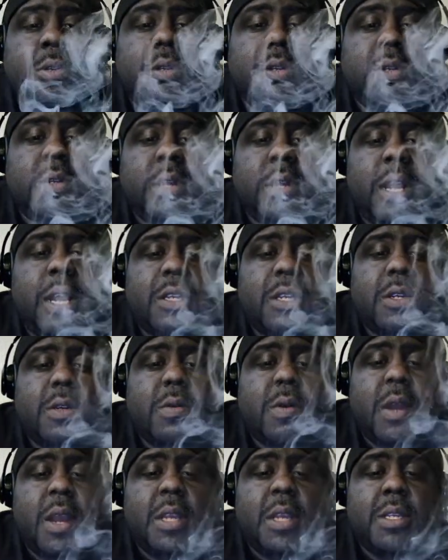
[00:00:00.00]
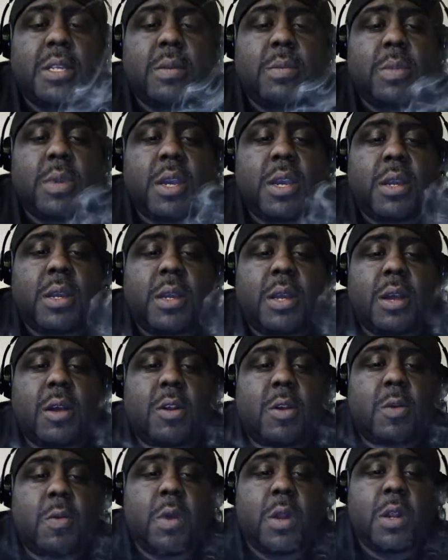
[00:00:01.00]
That's crazy, man. I don't know
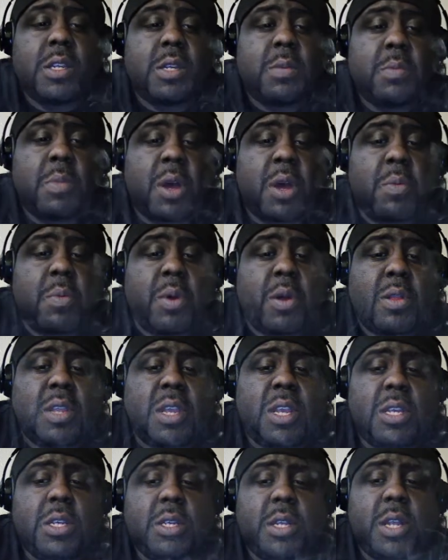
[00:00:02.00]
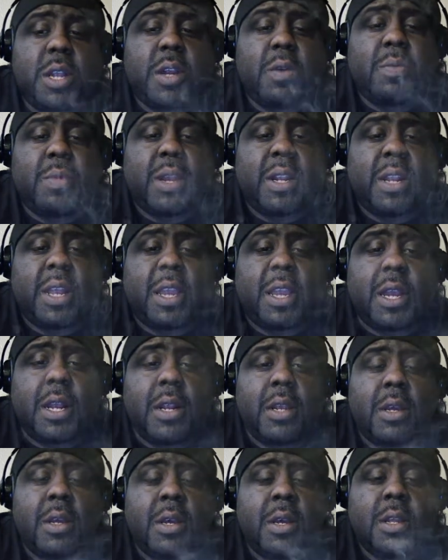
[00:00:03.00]
what it is about police though, man. They get a
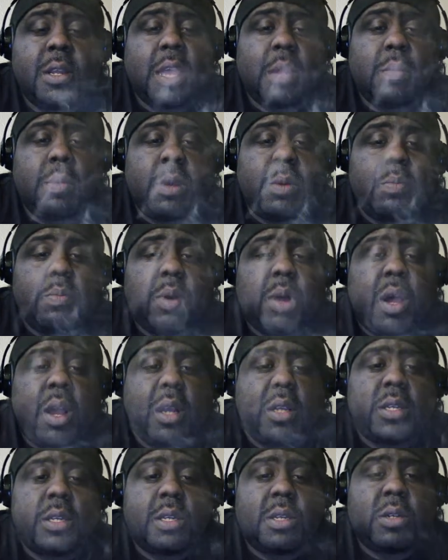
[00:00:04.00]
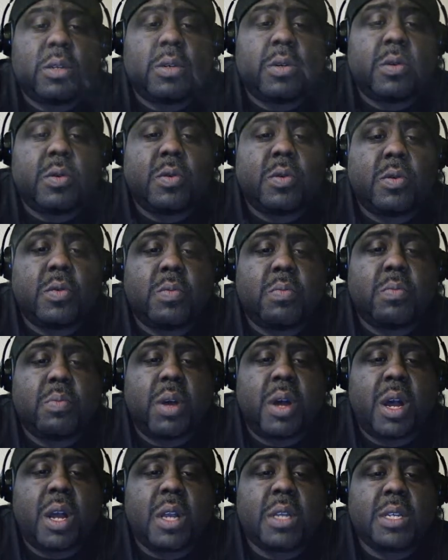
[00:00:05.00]
they be punks in school,
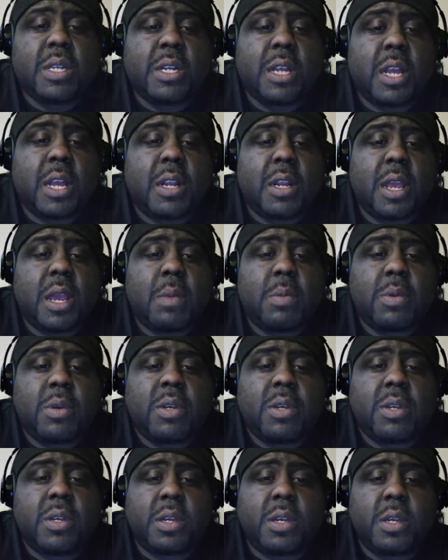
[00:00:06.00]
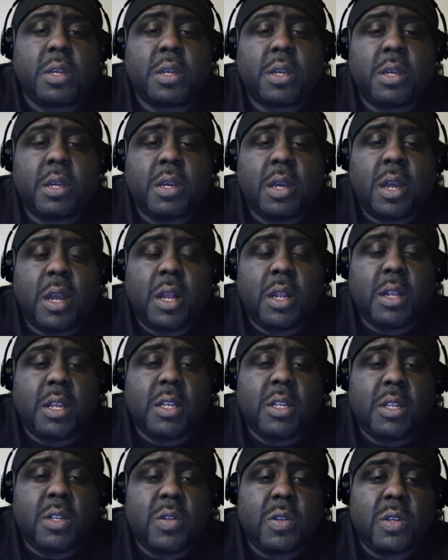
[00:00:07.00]
punks in their neighborhood. As
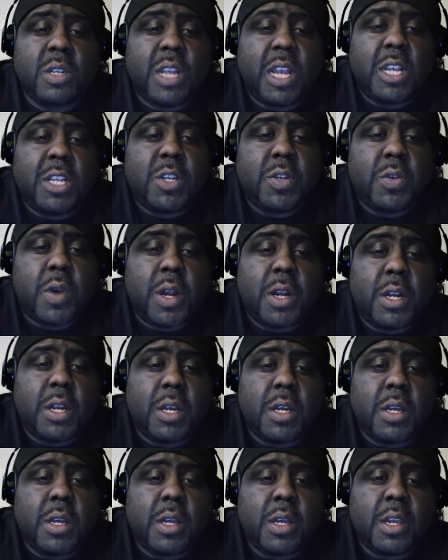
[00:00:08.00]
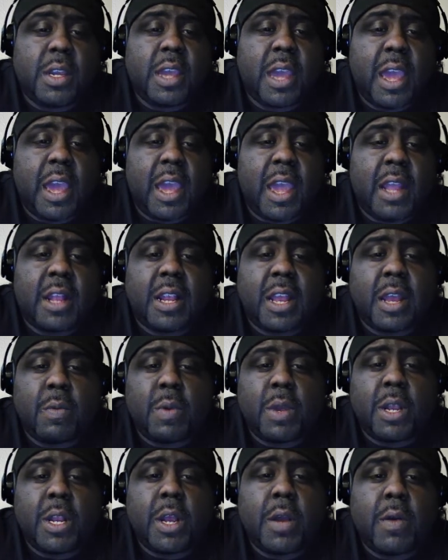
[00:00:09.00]
soon as they join the gang that we
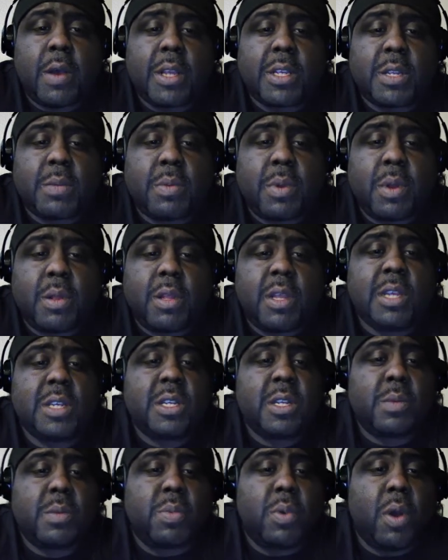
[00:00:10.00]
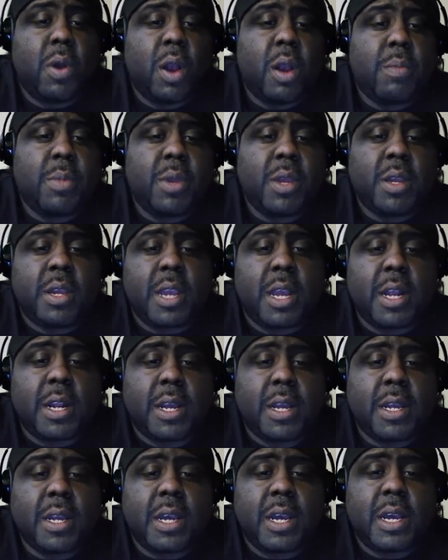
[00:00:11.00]
know as the police department, get a
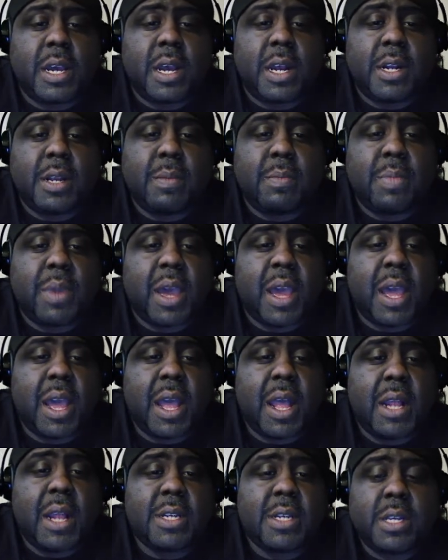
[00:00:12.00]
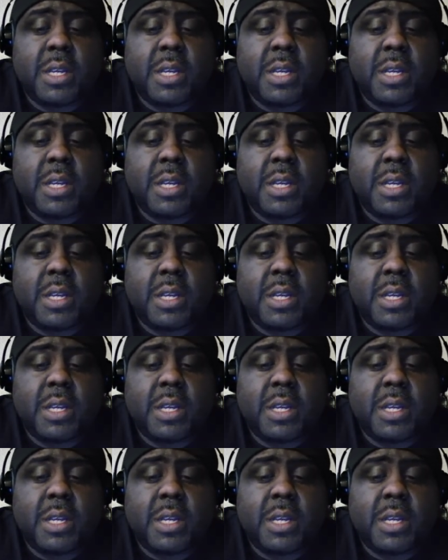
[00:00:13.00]
gun, a badge,